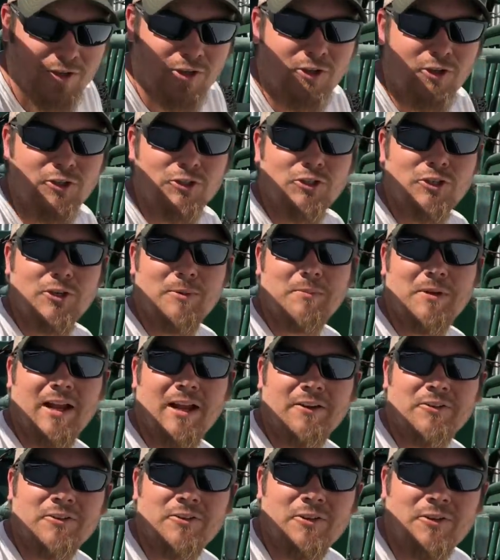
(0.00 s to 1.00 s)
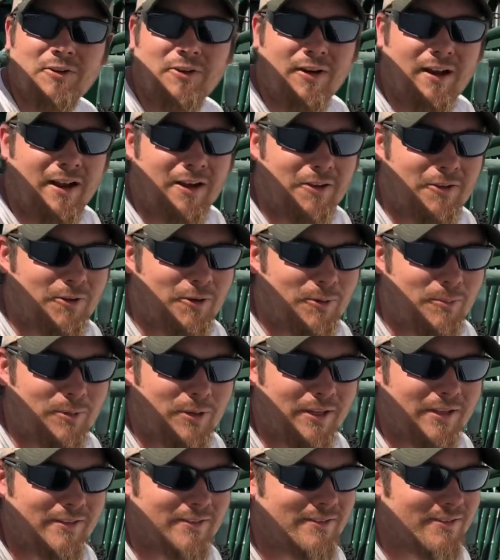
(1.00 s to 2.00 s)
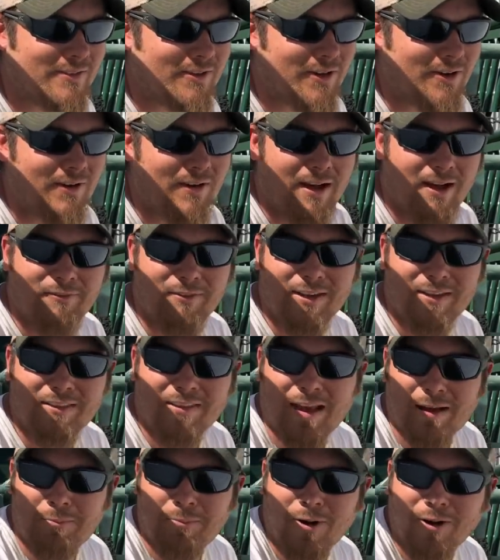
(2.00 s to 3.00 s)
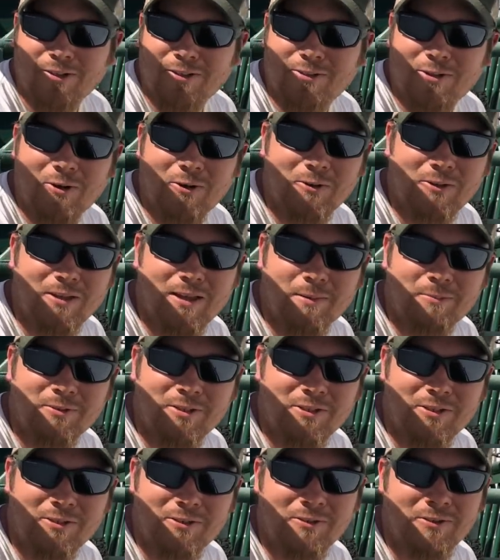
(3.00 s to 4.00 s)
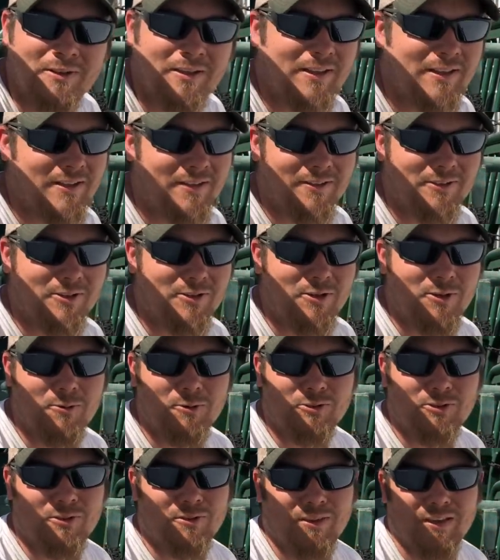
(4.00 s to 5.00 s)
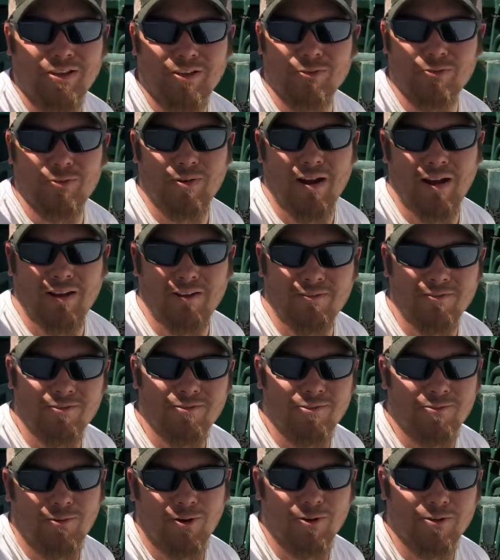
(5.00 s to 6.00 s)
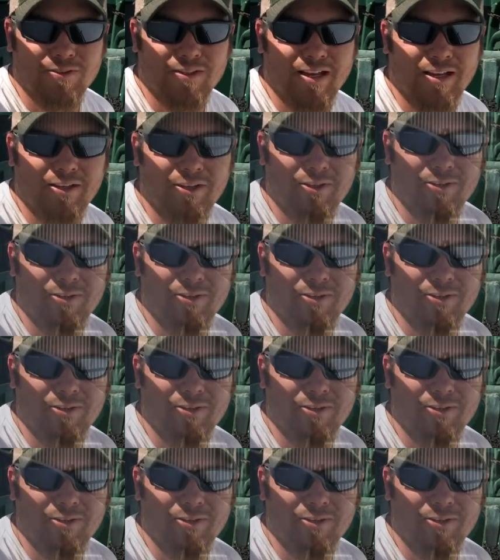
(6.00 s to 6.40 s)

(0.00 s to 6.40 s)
cushion them down to the ground a little bit so i mean that part's totally up to you you do what you think is right as far as that